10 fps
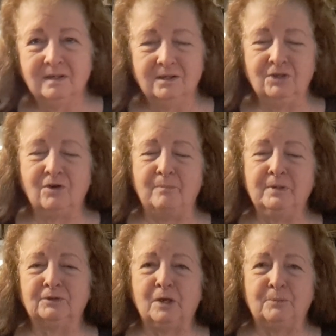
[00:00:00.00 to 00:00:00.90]
You know, I
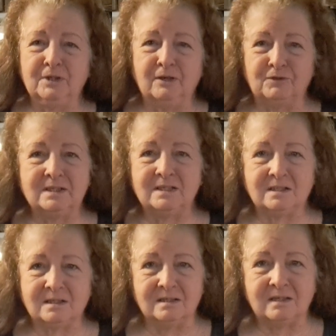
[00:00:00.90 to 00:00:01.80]
build up enough
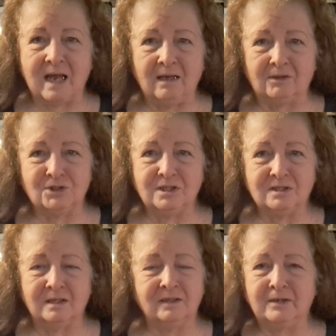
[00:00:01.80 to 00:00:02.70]
resistance to allergies
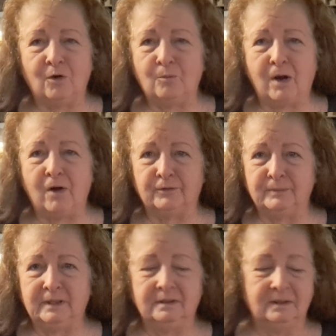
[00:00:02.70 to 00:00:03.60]
that they don't bother
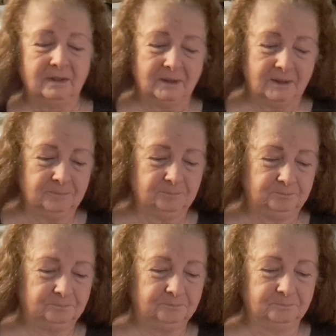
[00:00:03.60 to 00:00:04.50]
me.
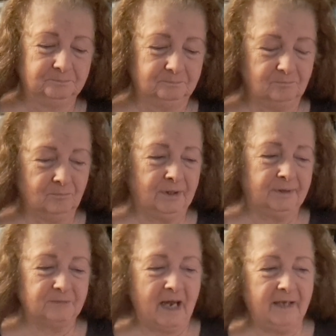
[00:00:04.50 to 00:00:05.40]

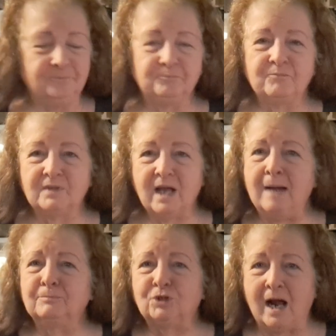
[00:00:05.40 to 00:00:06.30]
But hey,
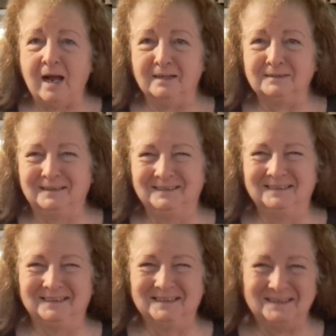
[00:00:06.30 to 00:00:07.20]
I'm trying.
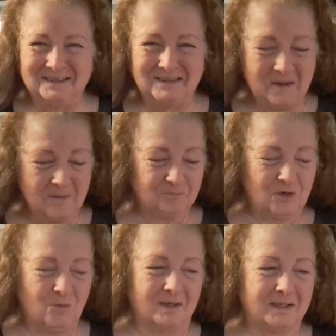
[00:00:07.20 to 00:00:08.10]

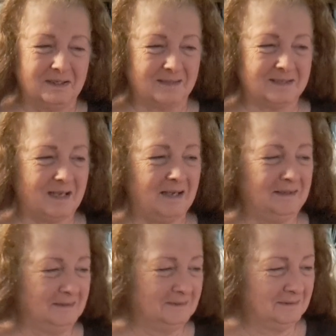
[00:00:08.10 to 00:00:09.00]
What can I
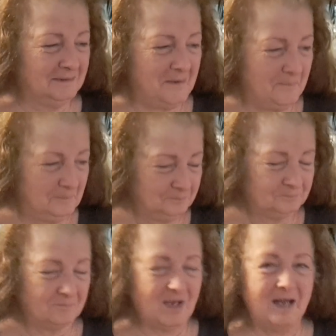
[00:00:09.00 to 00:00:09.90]
say?
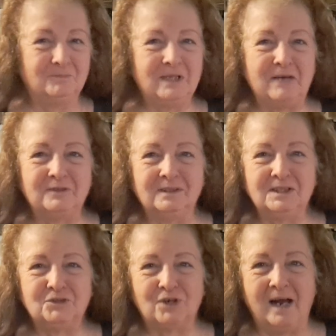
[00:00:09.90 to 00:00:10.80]
I am
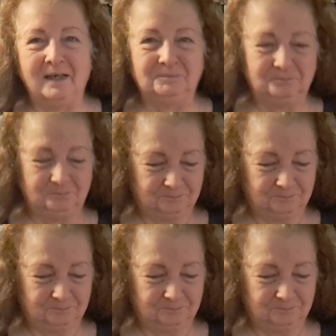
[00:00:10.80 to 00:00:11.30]
definitely trying.